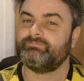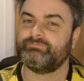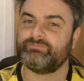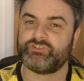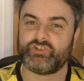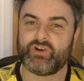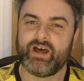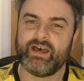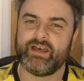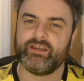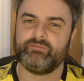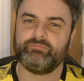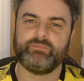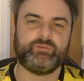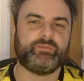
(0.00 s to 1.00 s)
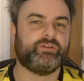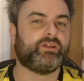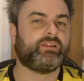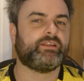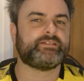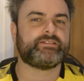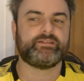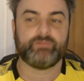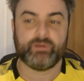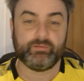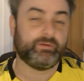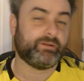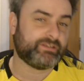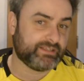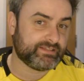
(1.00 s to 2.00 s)
try maybe not listening to me,
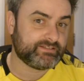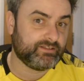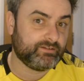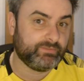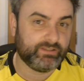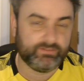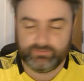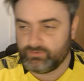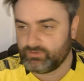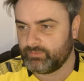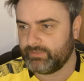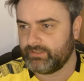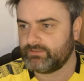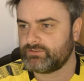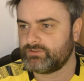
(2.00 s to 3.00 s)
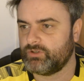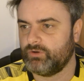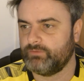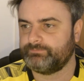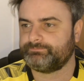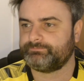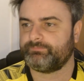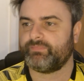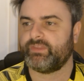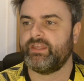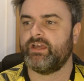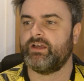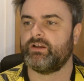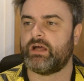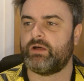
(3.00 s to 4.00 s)
but listening to me, if you know what I mean. So
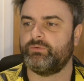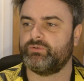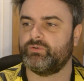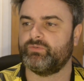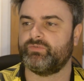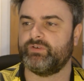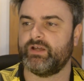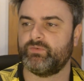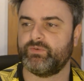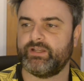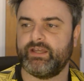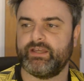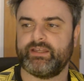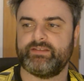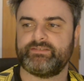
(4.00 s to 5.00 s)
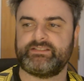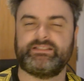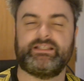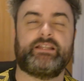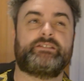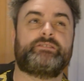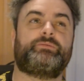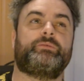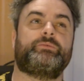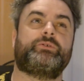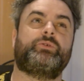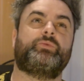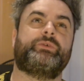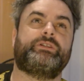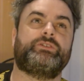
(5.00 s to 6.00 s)
yeah, I would go for that one. I think FC Dallas is probably
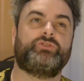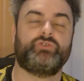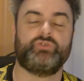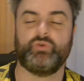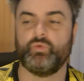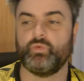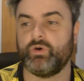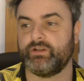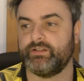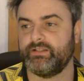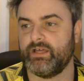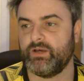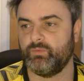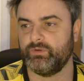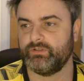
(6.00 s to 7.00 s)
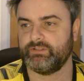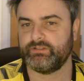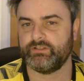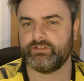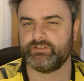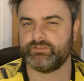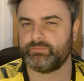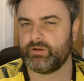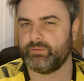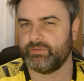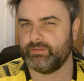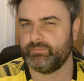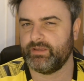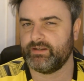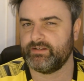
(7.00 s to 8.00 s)
going to win 2-1 on that one. They're just probably
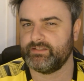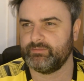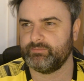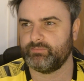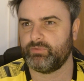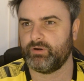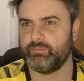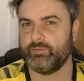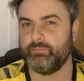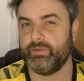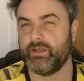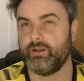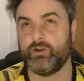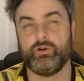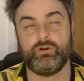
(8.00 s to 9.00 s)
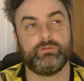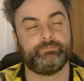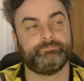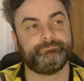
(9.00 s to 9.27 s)
the better team, probably better.